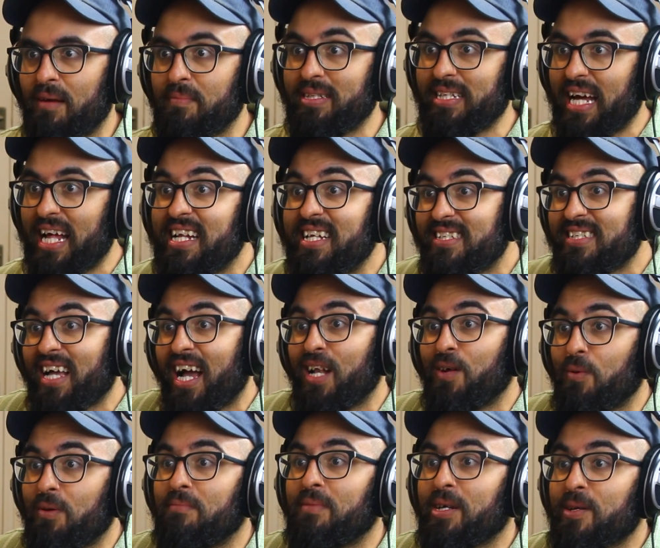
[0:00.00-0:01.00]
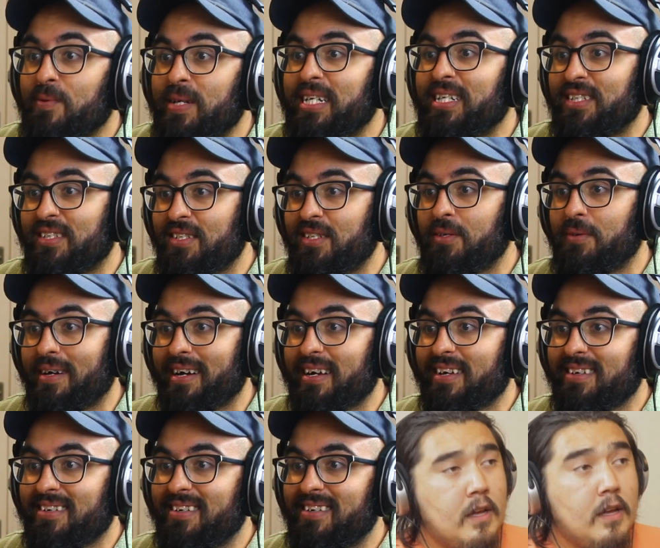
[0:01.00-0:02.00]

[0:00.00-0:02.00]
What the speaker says: I mean, that is kind of what McReady's doing.